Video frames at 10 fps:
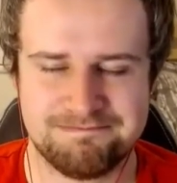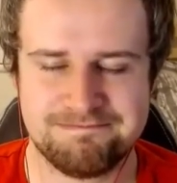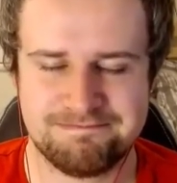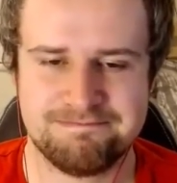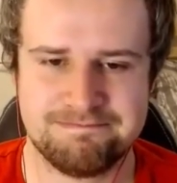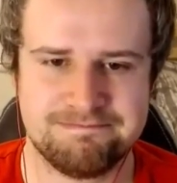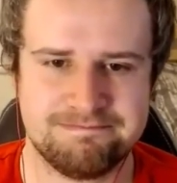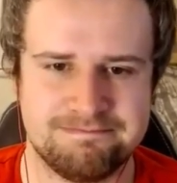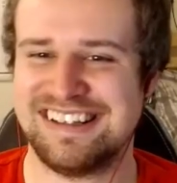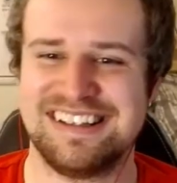
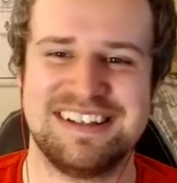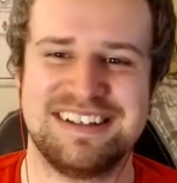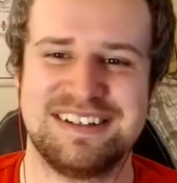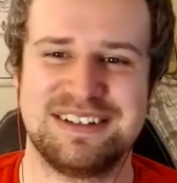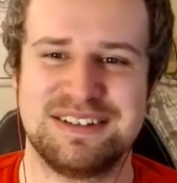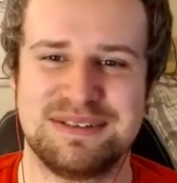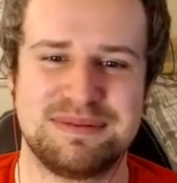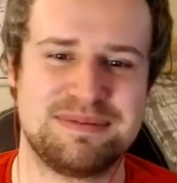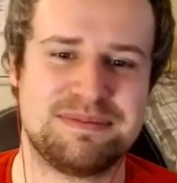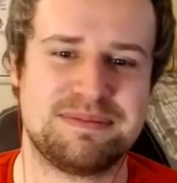
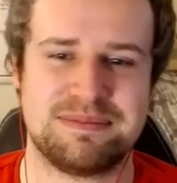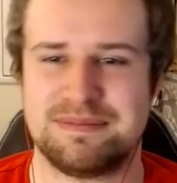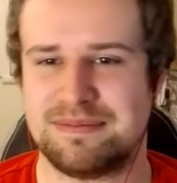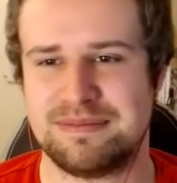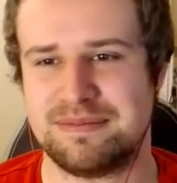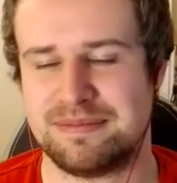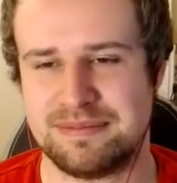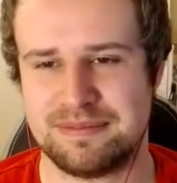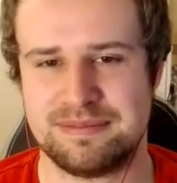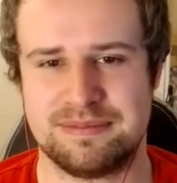
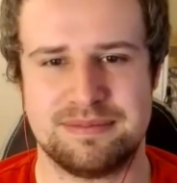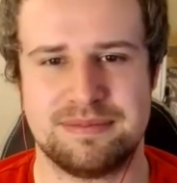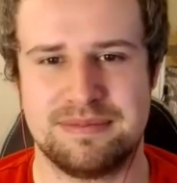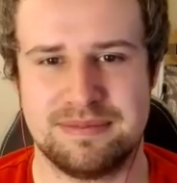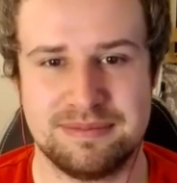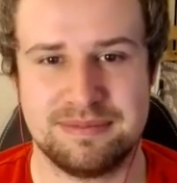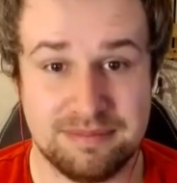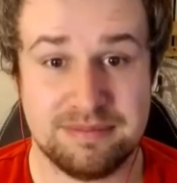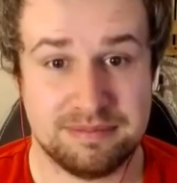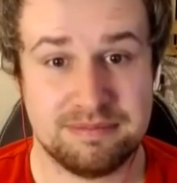
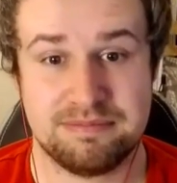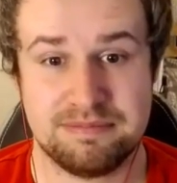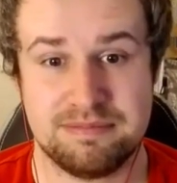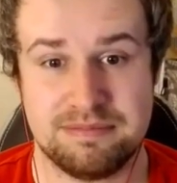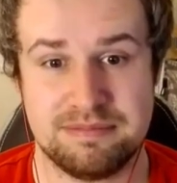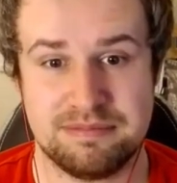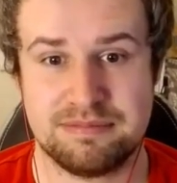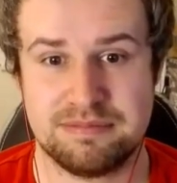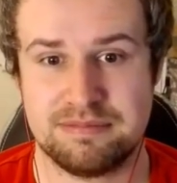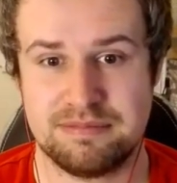
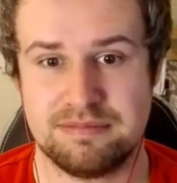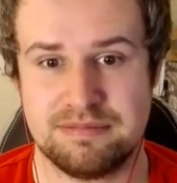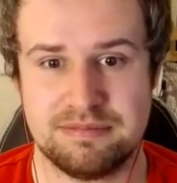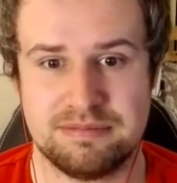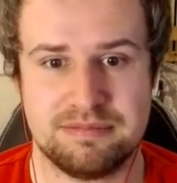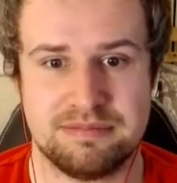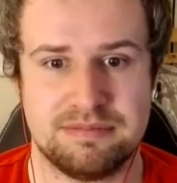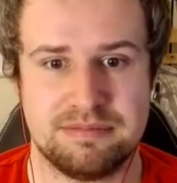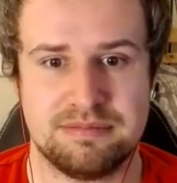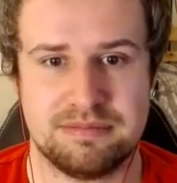
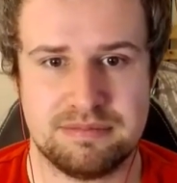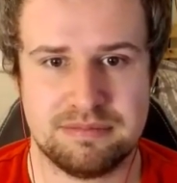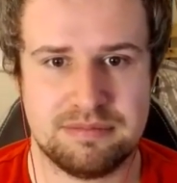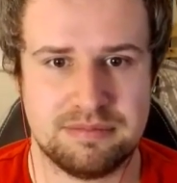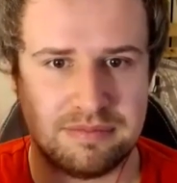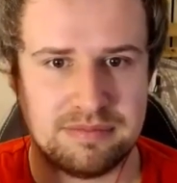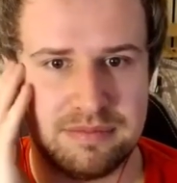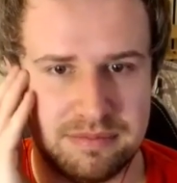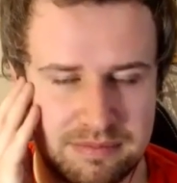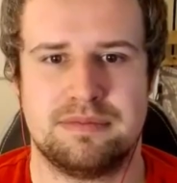
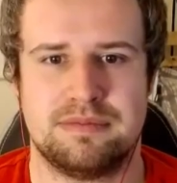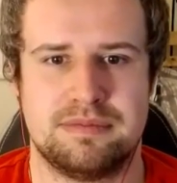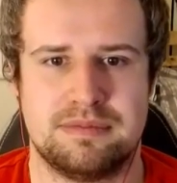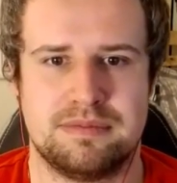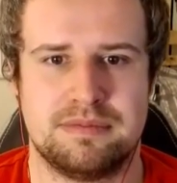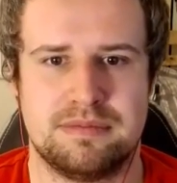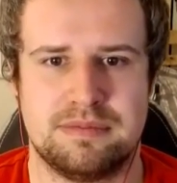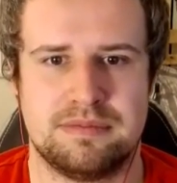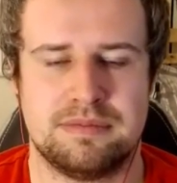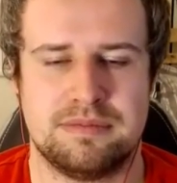(not speaking)